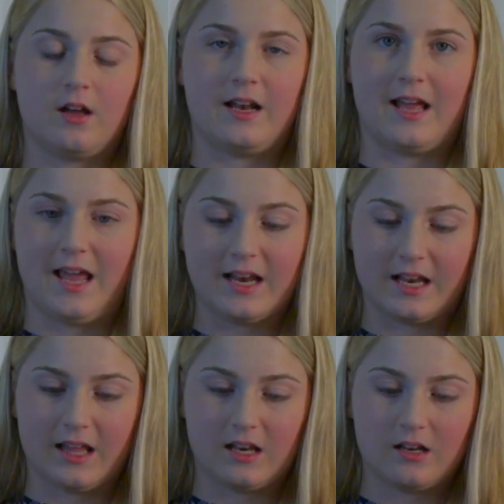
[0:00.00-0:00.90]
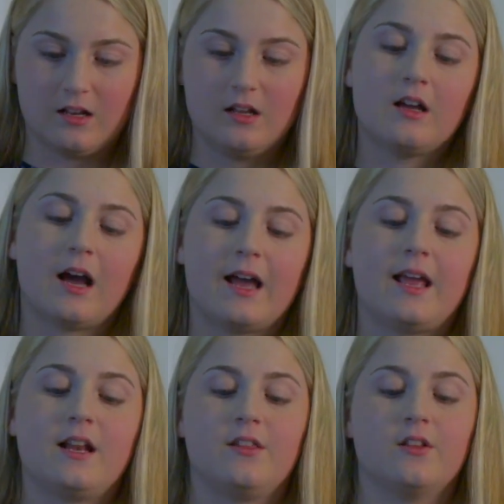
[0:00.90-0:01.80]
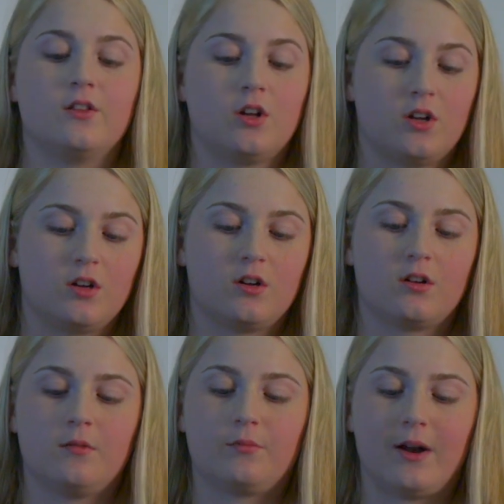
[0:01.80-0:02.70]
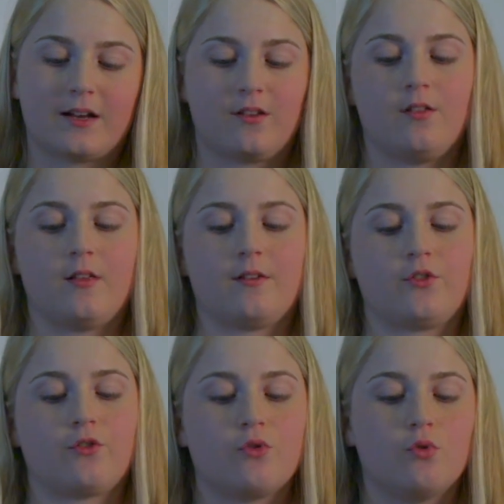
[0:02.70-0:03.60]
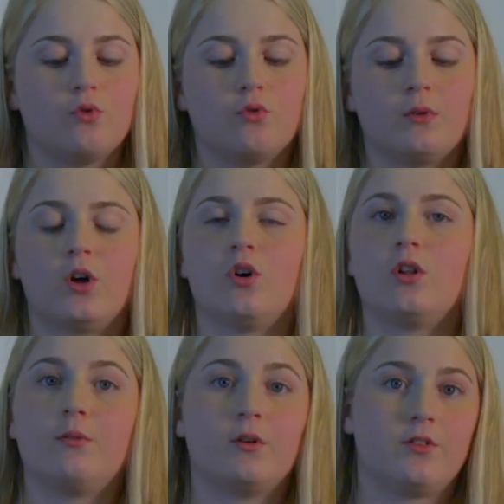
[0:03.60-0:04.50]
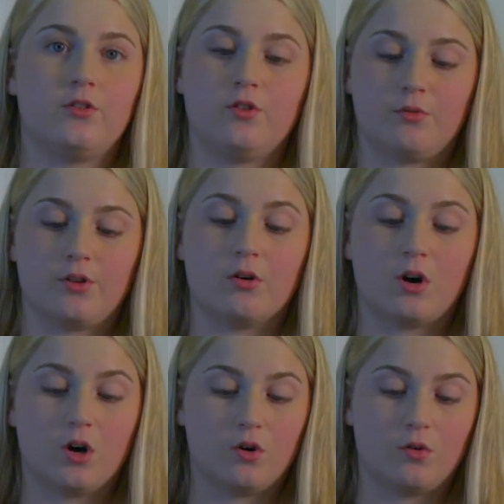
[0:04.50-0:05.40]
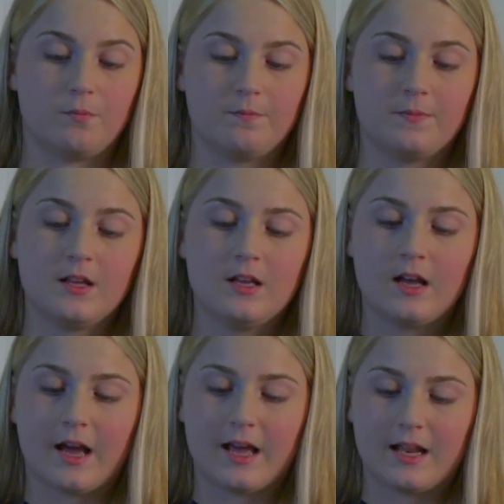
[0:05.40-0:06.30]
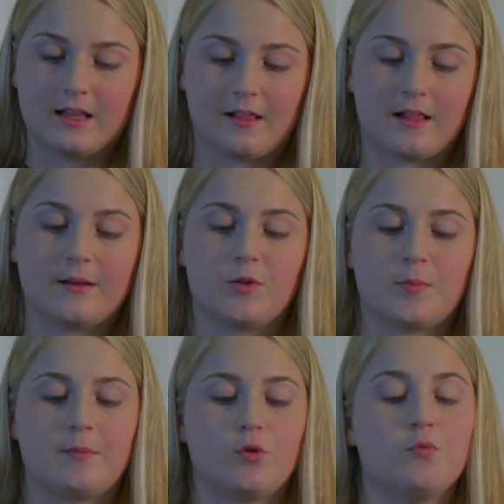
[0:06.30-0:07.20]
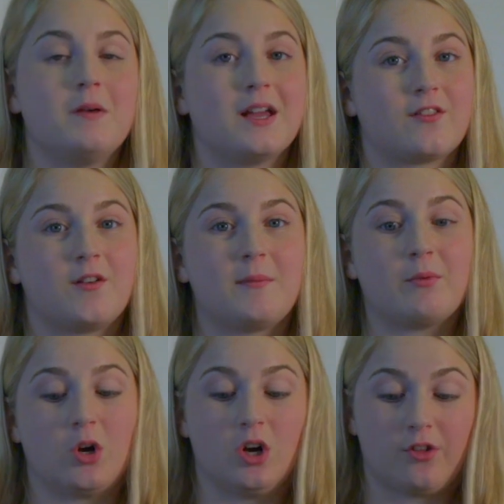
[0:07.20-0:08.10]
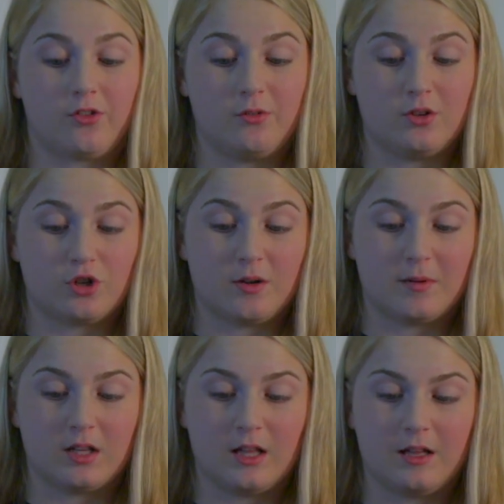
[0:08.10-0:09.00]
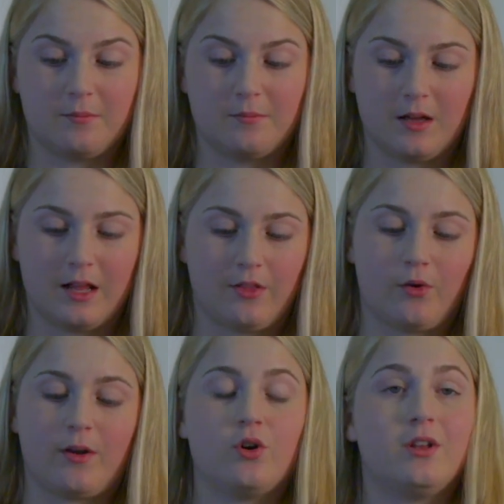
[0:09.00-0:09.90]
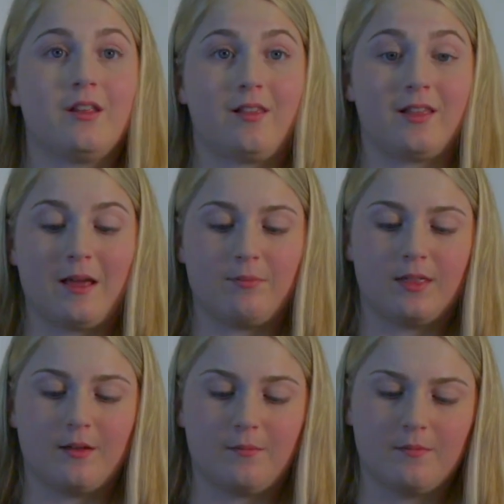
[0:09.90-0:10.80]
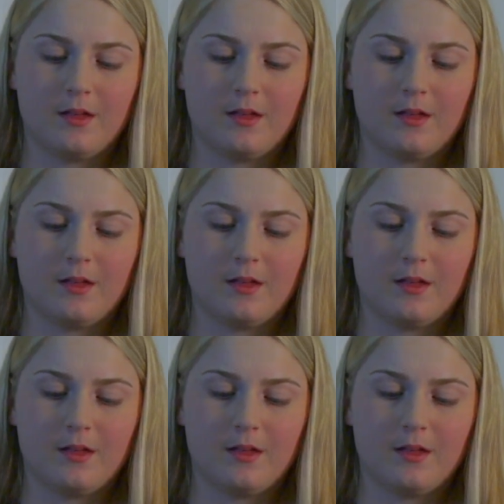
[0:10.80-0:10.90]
and I hated it, I hated the long practices after school when all I wanted to do was go home. I hated that some of the people who picked on me were also in drama club, and so I couldn't escape them.